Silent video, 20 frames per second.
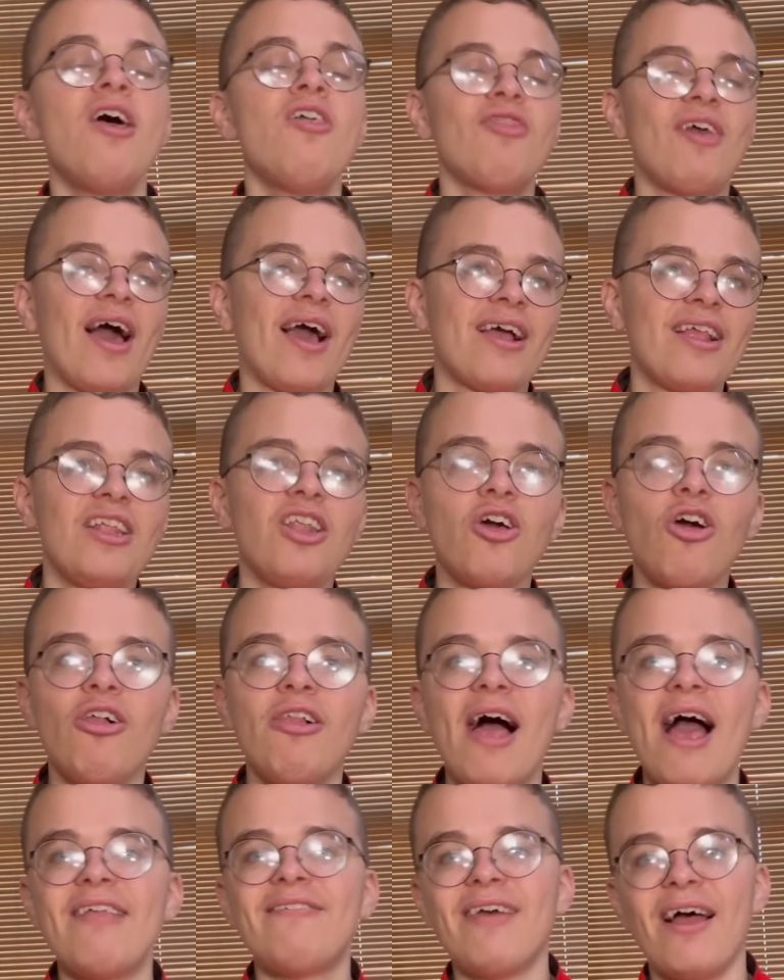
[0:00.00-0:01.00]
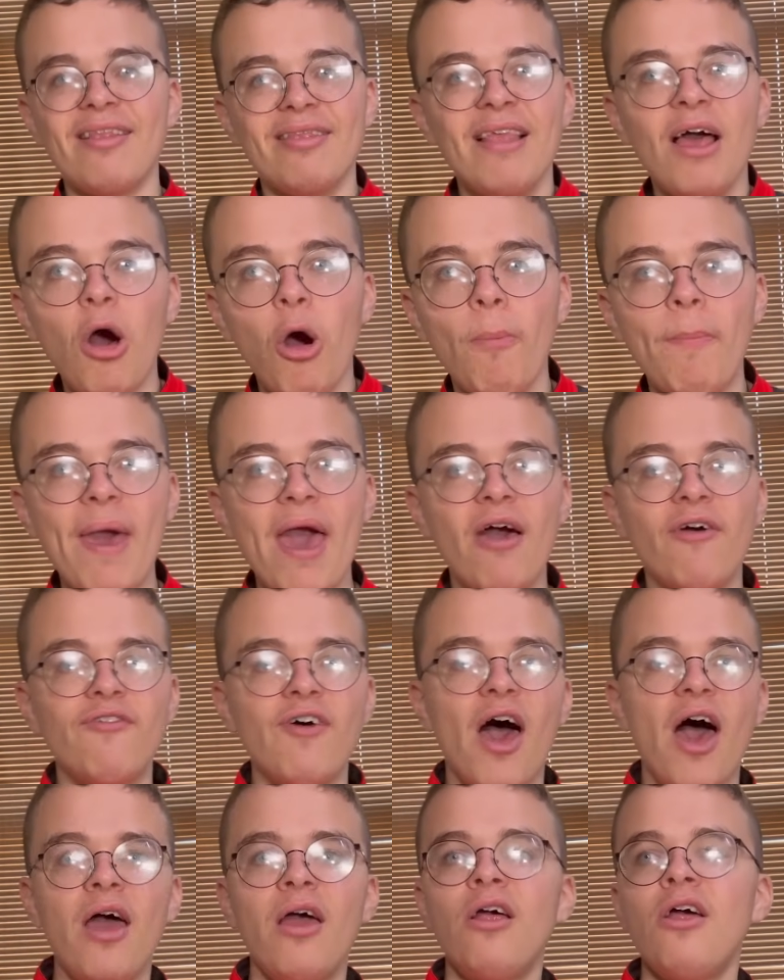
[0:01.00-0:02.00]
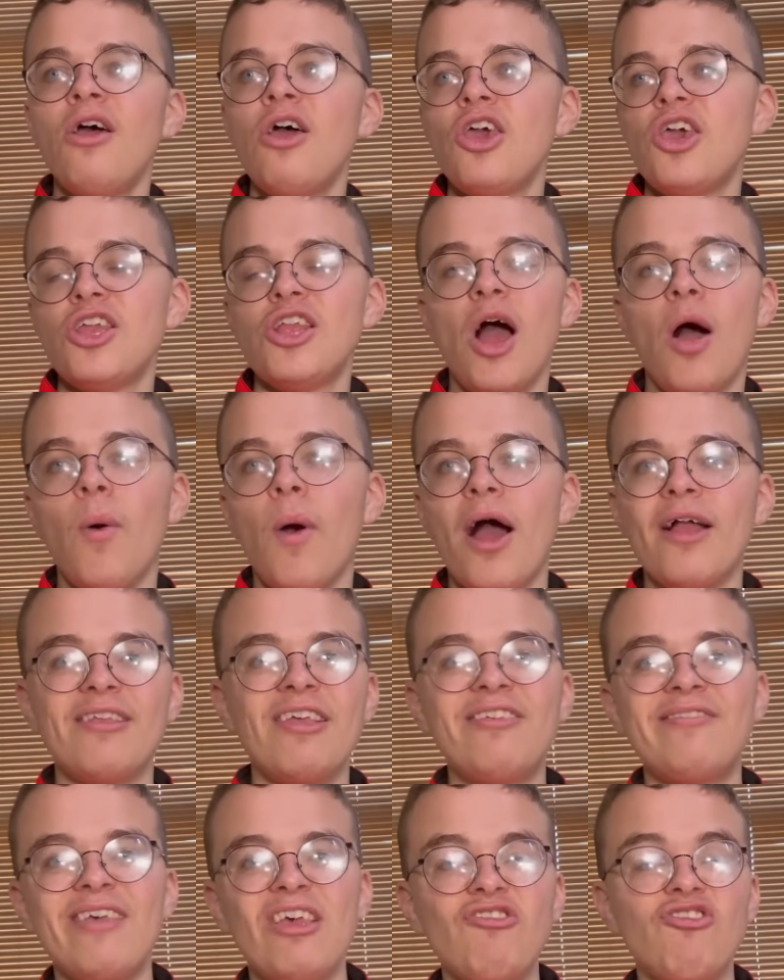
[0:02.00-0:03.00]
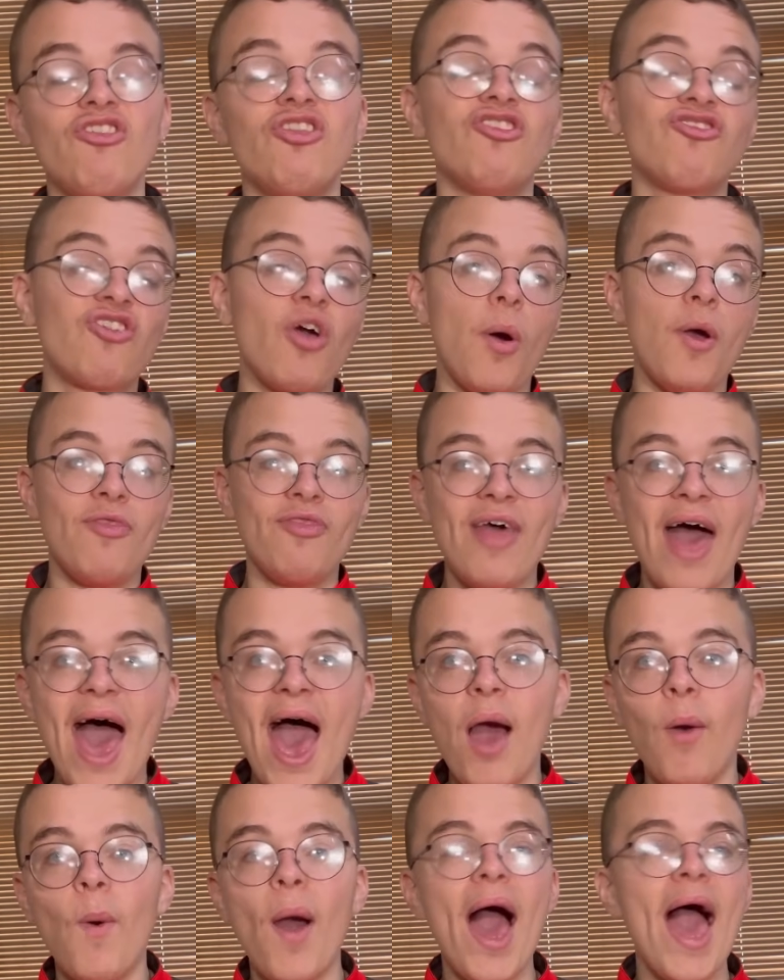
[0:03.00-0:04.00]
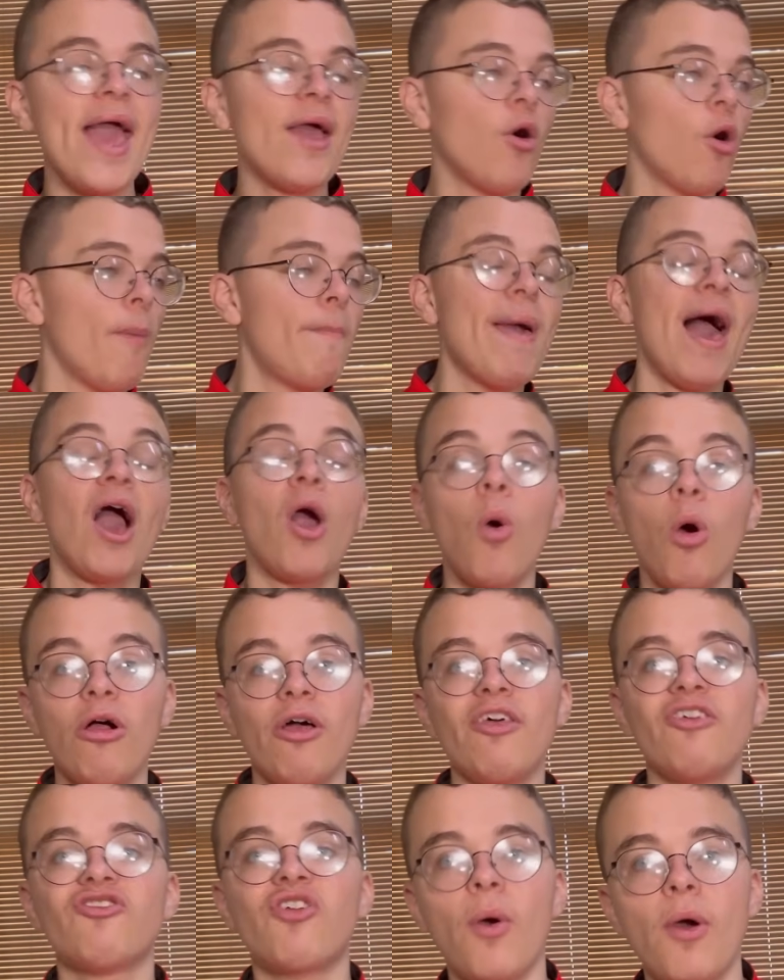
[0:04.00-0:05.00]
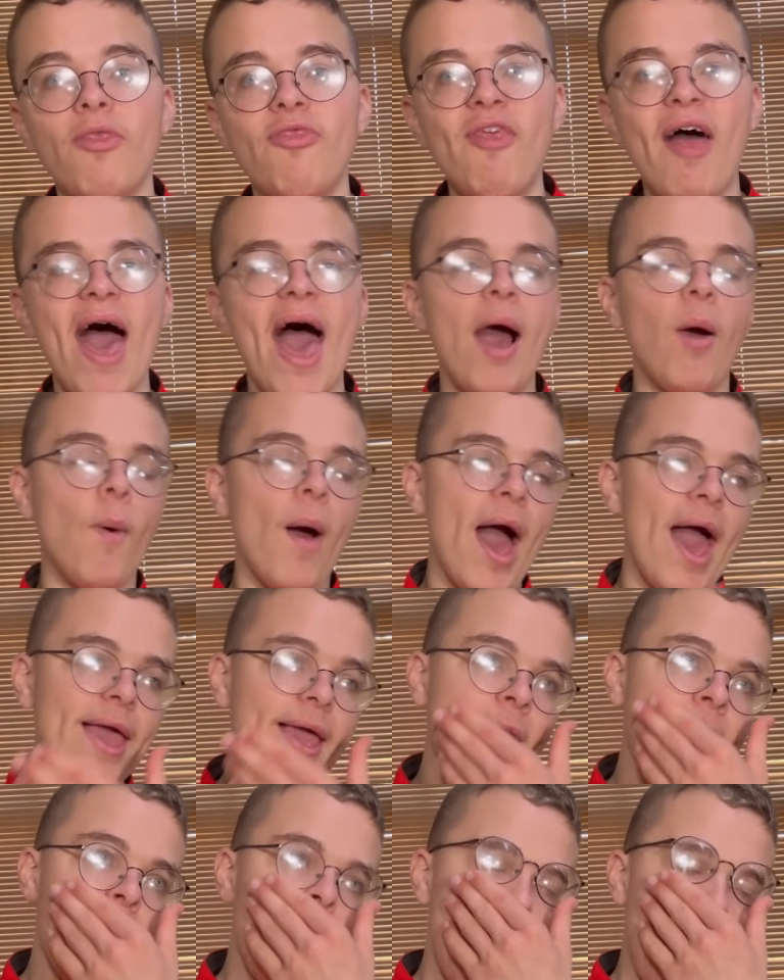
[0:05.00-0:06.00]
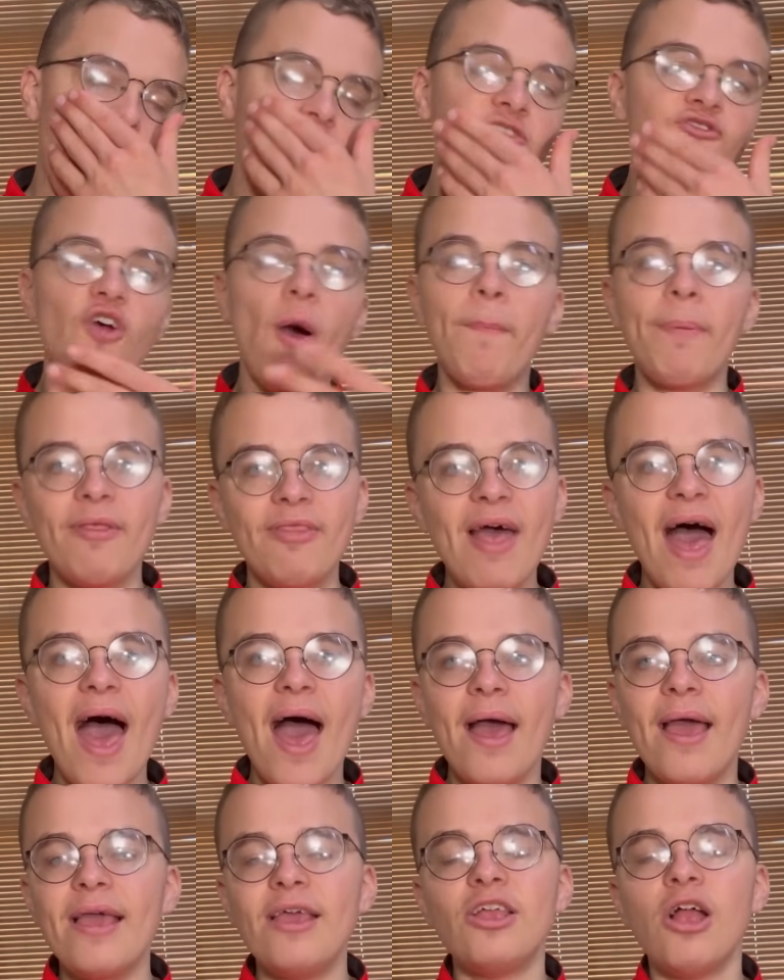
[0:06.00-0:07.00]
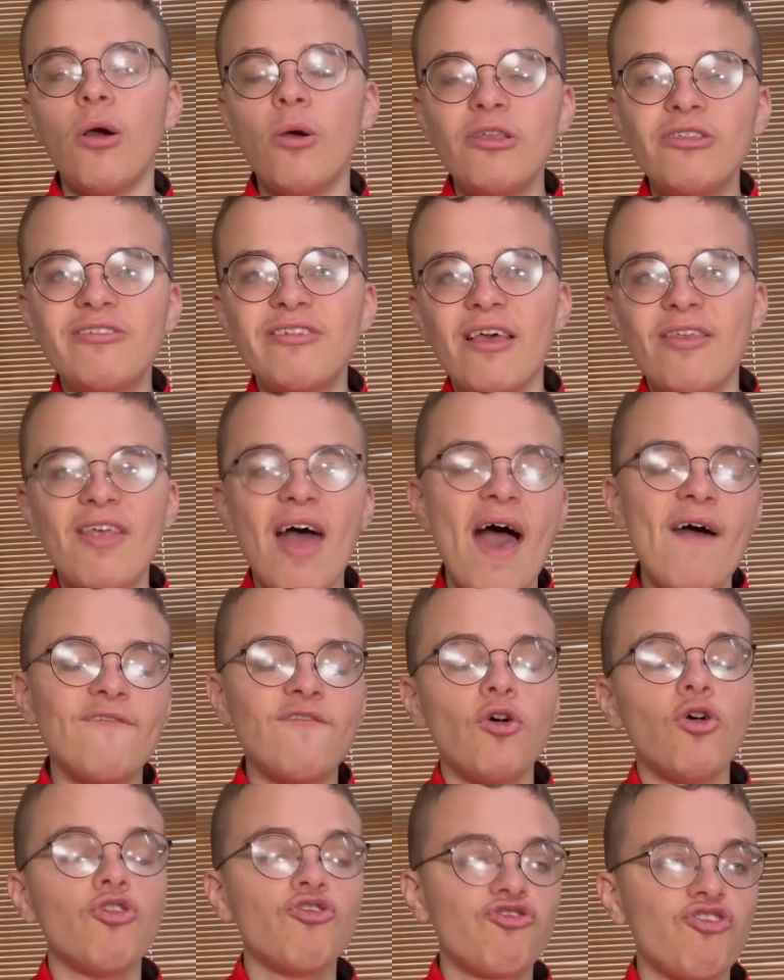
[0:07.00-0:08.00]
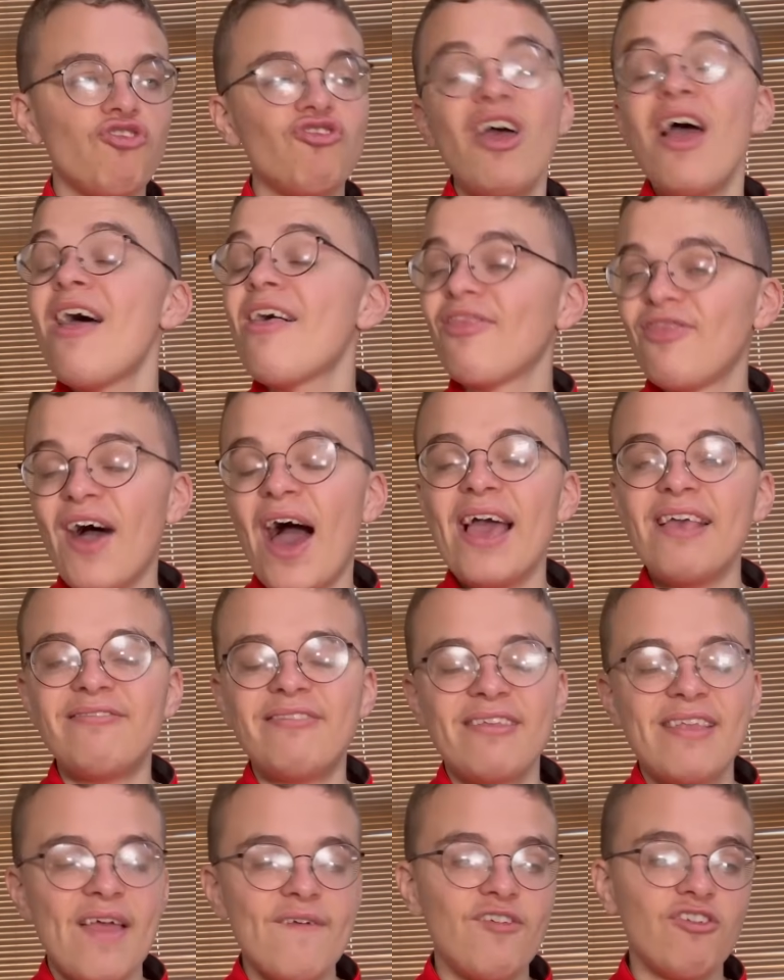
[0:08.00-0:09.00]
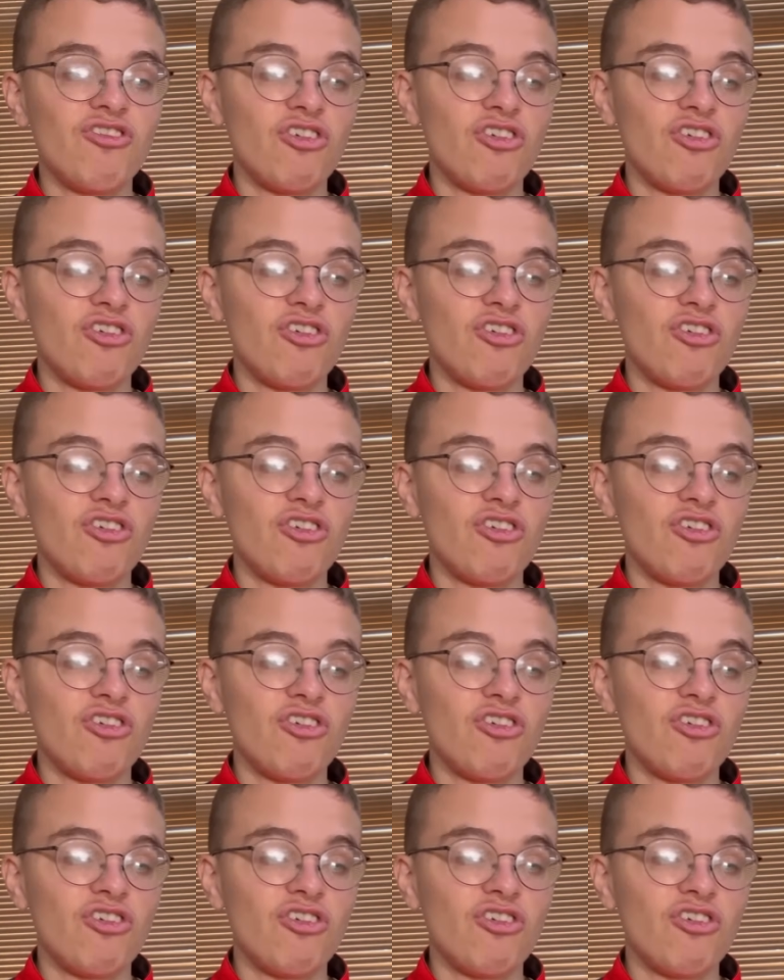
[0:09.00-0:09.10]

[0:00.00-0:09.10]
That clinical edge, that little bit of a, you know, a decision that's going their way or a better quality that's going their way and dropping their, you know, into their fortunes, that is the difference.